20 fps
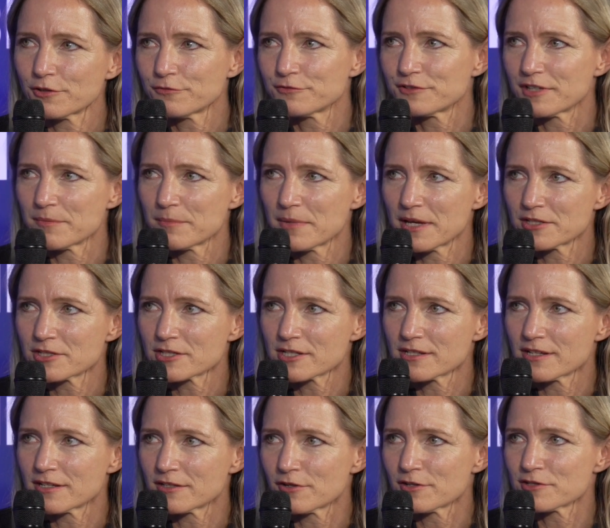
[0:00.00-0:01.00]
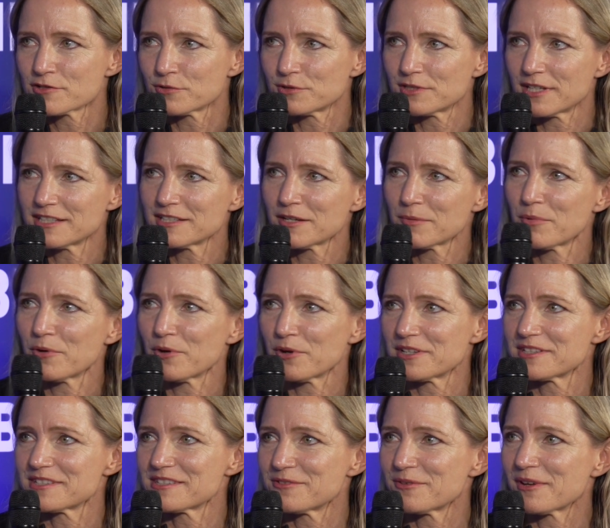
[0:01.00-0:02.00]
dimension and also data
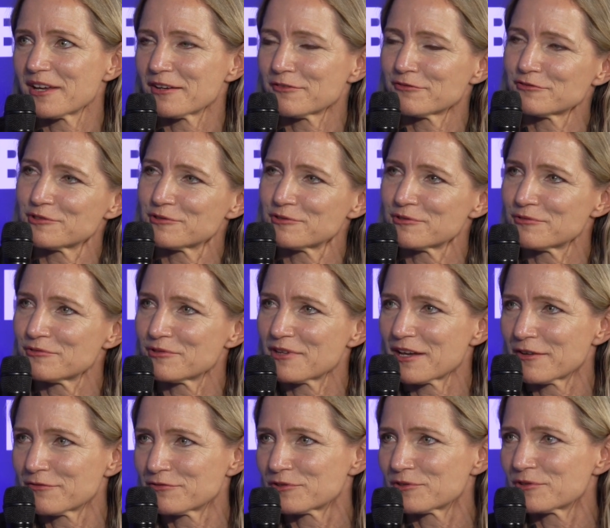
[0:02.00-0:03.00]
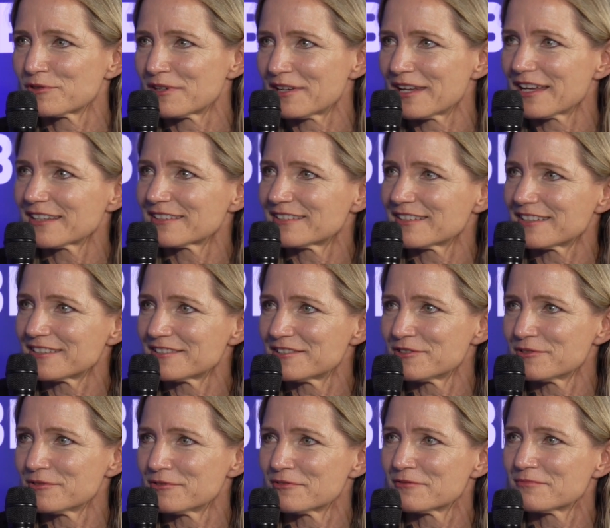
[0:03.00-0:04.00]
points you have to collect
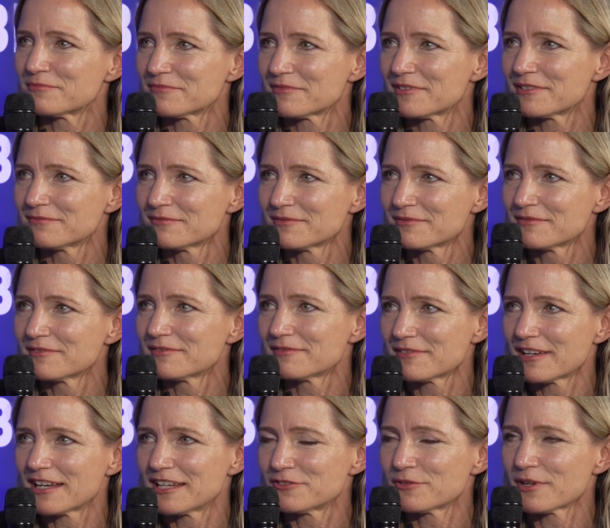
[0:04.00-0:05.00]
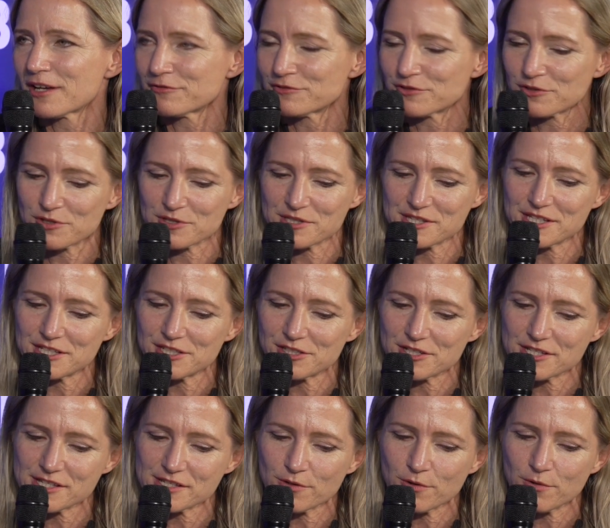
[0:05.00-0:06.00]
and you have to
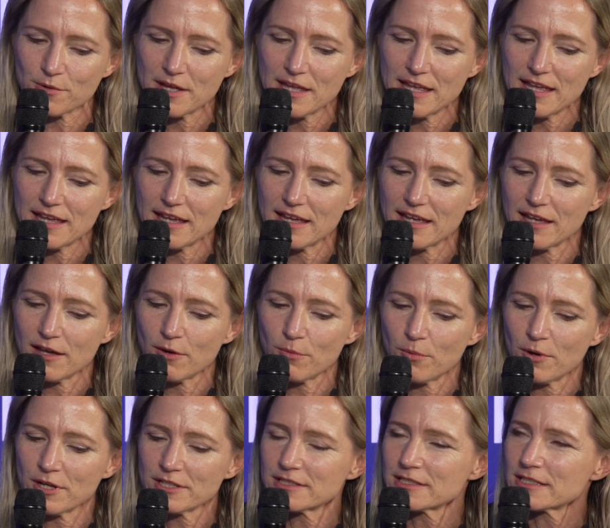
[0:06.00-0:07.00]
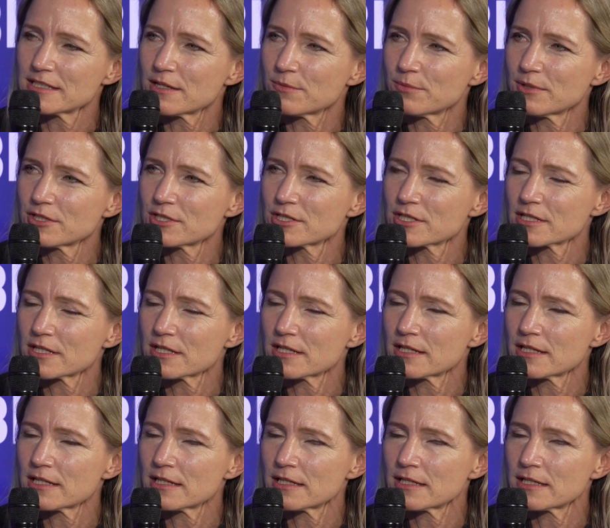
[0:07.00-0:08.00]
consider. So which
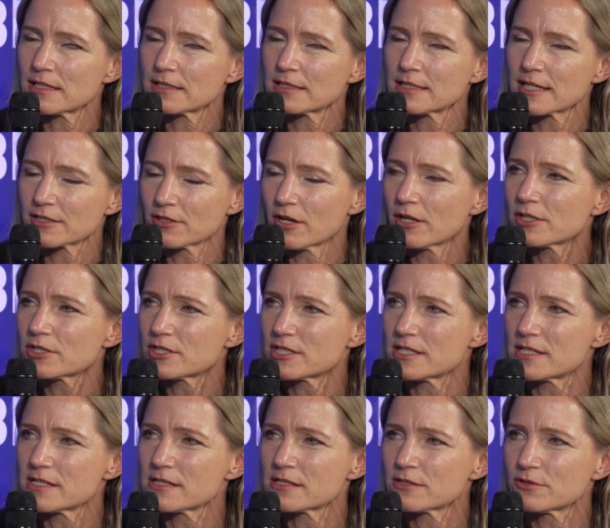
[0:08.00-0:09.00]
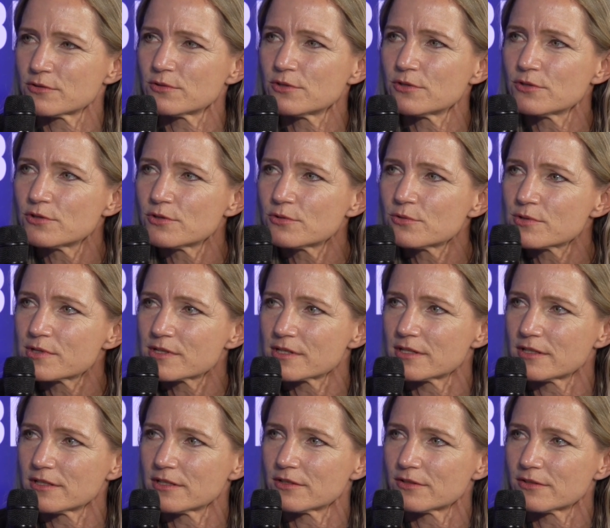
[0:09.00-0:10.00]
technologies do you use
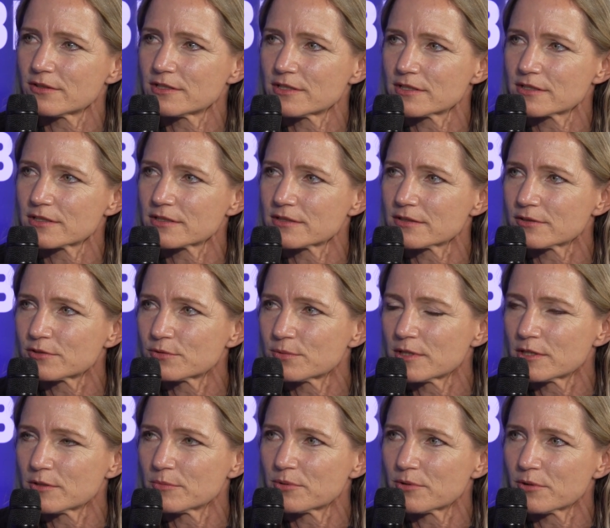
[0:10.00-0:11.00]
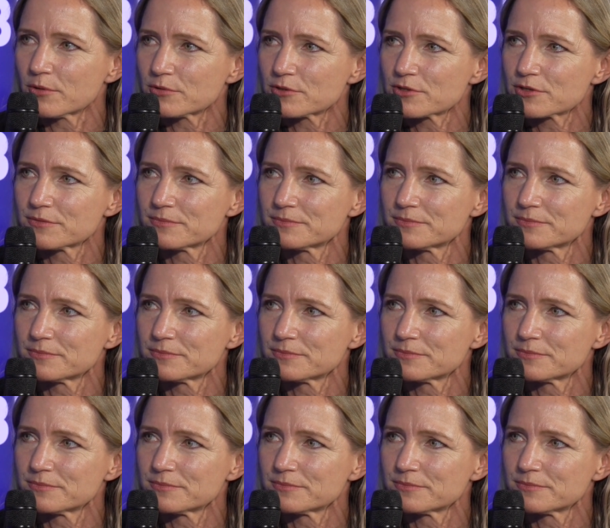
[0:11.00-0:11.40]
in your digital twin approach?